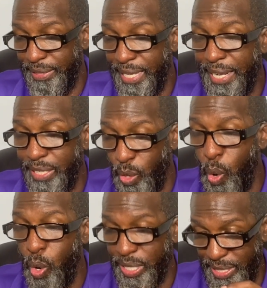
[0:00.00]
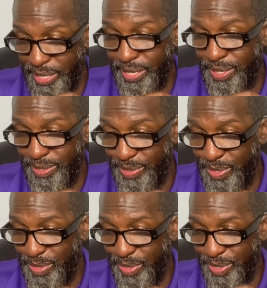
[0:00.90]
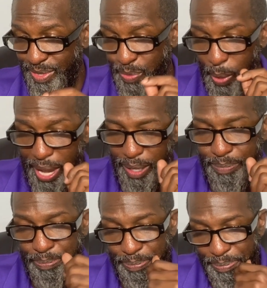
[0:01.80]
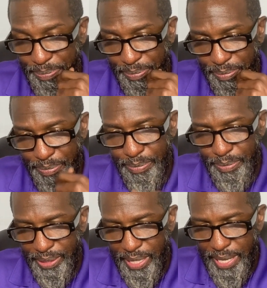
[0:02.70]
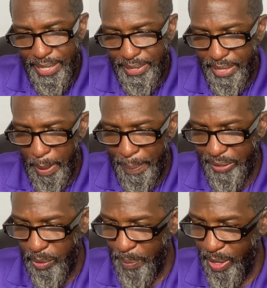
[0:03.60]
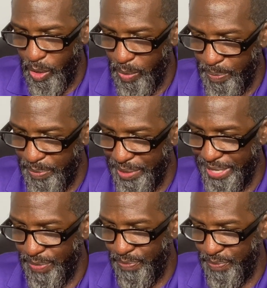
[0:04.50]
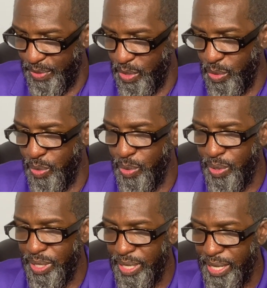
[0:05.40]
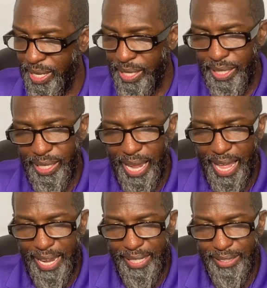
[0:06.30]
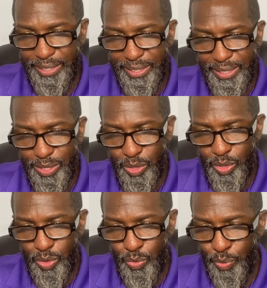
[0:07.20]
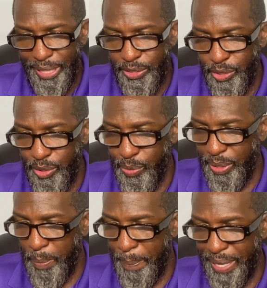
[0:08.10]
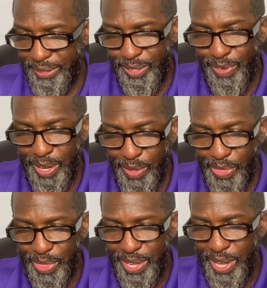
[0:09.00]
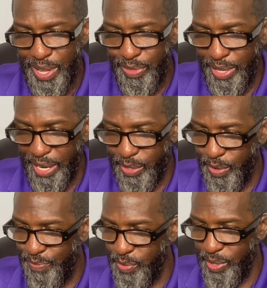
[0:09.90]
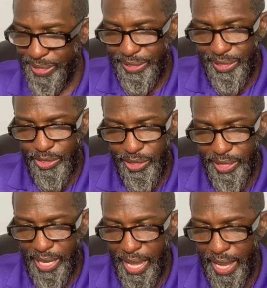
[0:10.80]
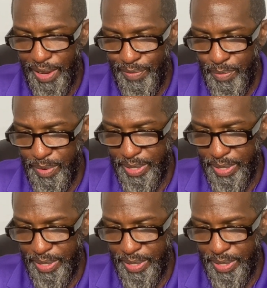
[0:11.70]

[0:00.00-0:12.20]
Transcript: dated August. Wow. Dear Bishop, I hope these few lines reach you in the best of health. Thank you for your teaching. I've